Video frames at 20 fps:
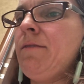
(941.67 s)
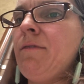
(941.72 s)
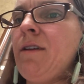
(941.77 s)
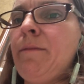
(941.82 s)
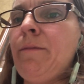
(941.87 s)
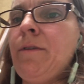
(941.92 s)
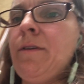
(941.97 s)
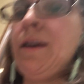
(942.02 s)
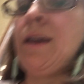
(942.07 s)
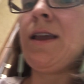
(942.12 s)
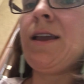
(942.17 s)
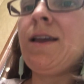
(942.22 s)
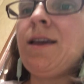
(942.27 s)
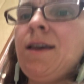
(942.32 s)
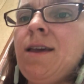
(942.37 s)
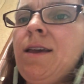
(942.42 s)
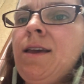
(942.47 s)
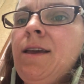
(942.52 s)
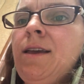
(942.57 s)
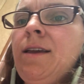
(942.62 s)
rubbery.
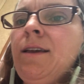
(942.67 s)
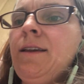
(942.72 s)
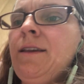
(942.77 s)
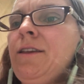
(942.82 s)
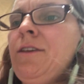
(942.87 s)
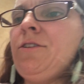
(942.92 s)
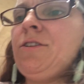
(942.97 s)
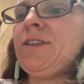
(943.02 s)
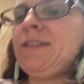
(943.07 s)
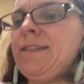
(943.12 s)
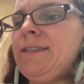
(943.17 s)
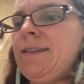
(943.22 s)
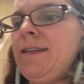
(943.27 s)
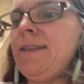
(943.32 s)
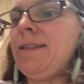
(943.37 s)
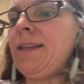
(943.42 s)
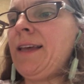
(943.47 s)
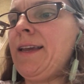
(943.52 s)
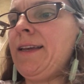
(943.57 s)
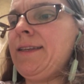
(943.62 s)

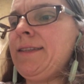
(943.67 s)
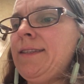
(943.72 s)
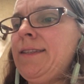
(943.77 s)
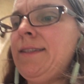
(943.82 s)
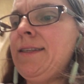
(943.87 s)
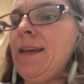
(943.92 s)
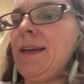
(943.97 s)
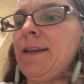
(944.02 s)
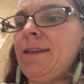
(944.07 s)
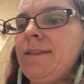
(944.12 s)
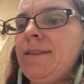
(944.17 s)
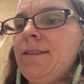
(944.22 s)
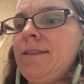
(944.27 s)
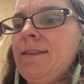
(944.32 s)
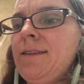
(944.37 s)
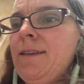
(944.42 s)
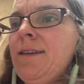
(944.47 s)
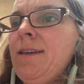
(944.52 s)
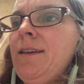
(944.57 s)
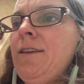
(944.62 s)
It like sticks.
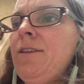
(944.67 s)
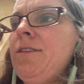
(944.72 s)
You